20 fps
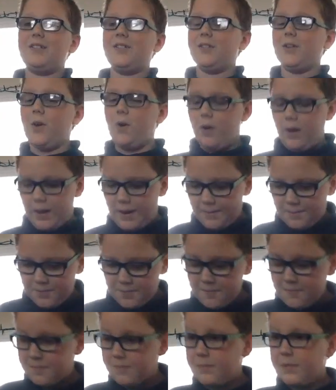guys. So
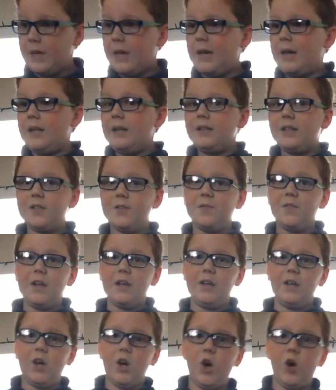um,
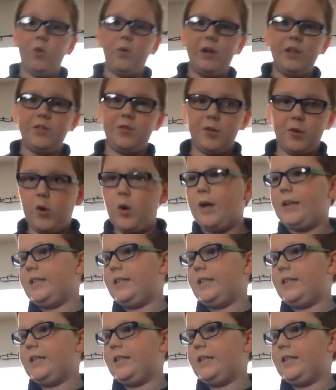this video was